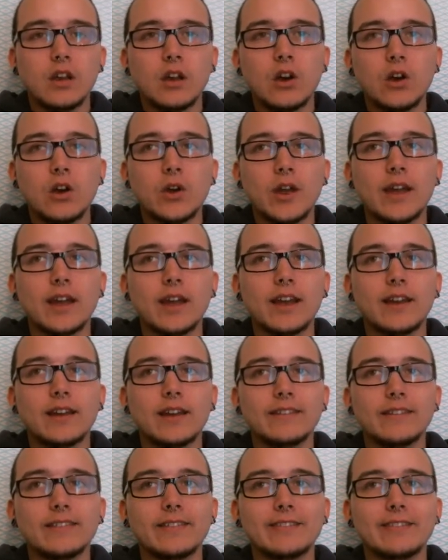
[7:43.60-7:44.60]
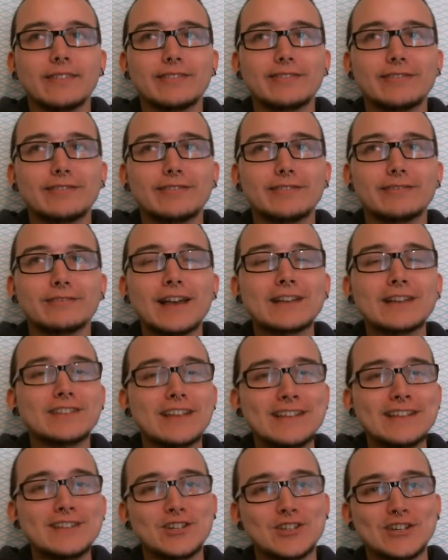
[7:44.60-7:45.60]
okay, that's
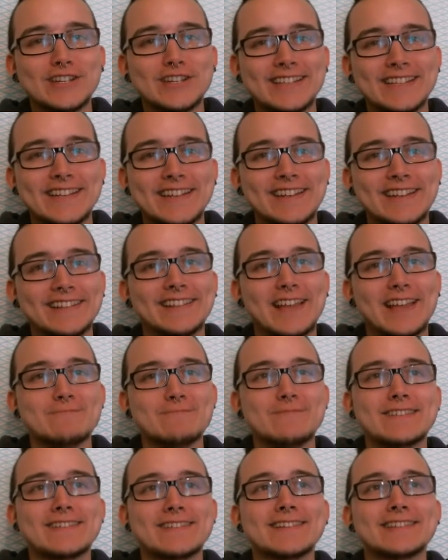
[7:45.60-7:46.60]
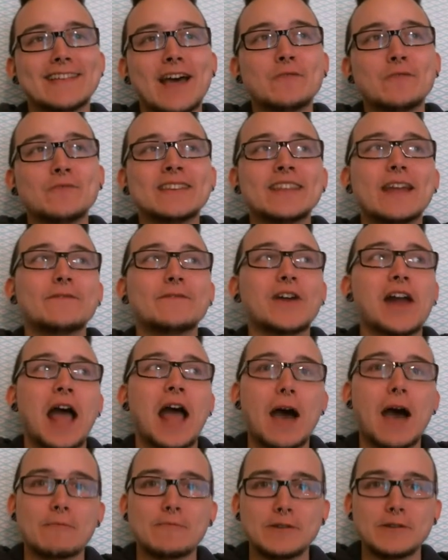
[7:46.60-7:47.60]
interesting, like, because that would never
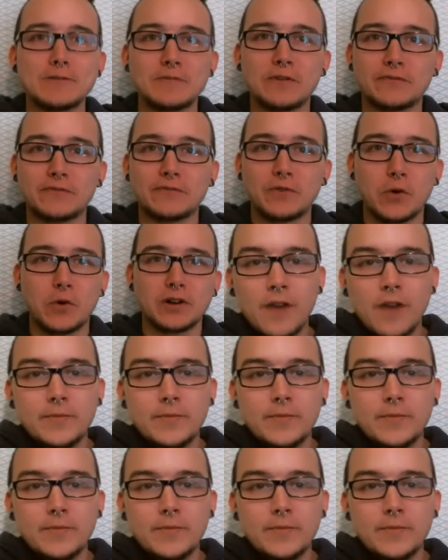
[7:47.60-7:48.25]
happen before.